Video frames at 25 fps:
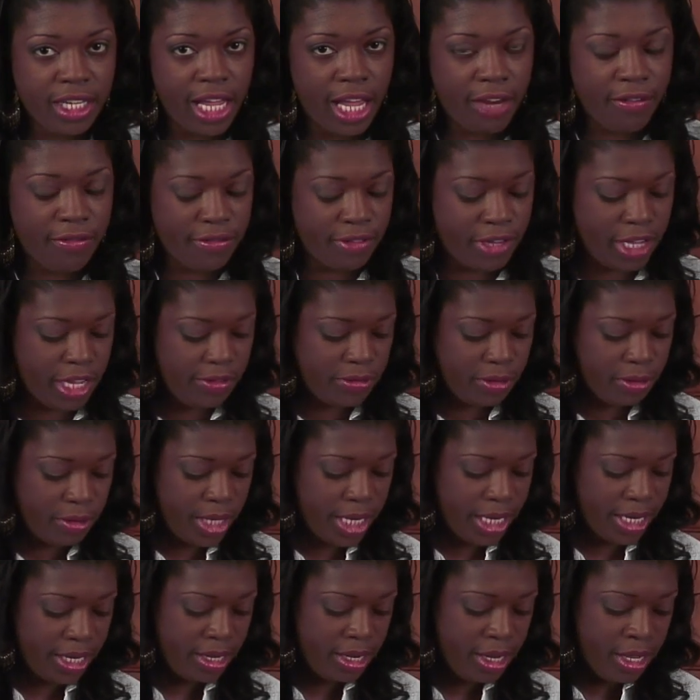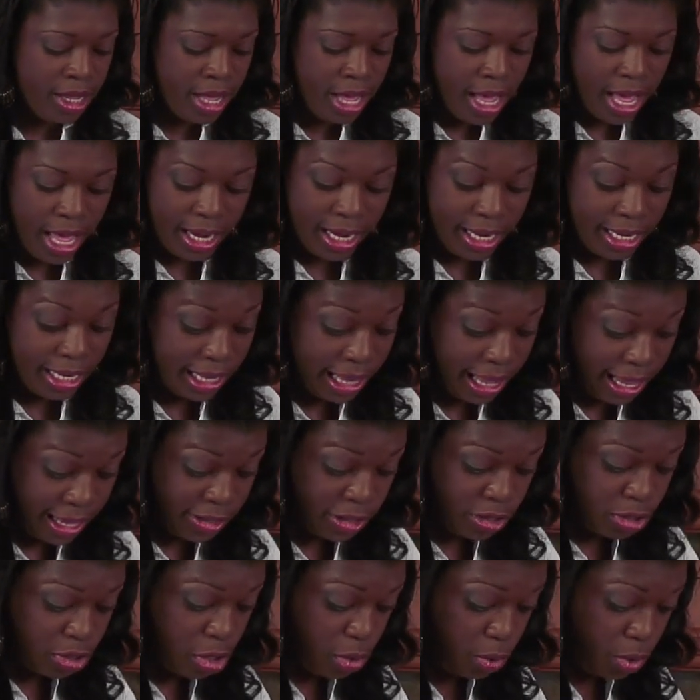a lot of flavor in it, and I like
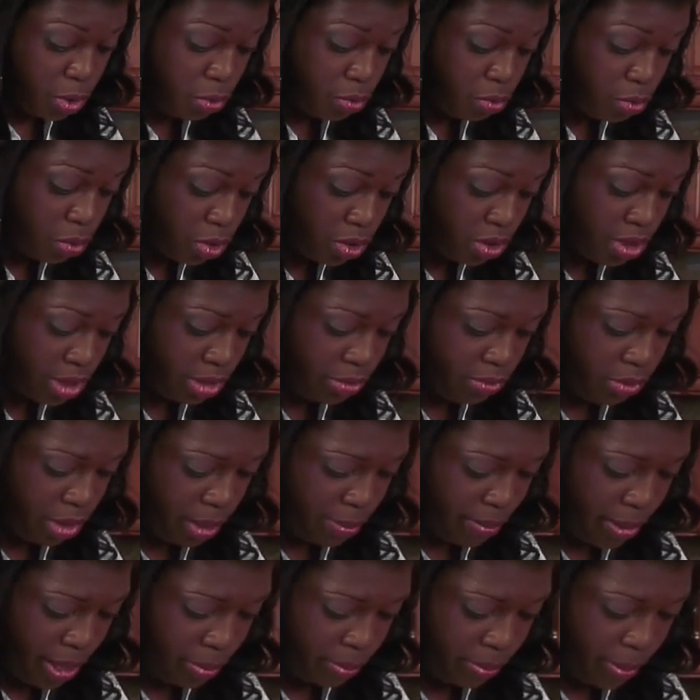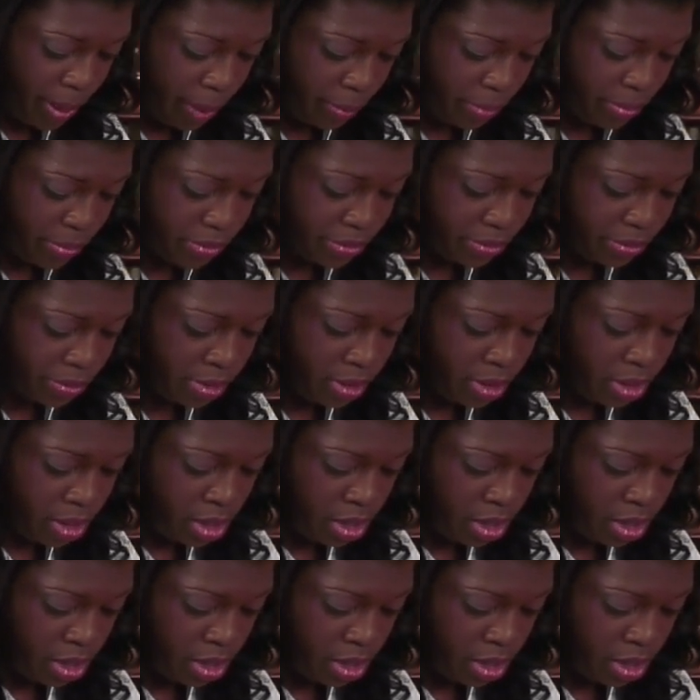to go with roasted red bell peppers.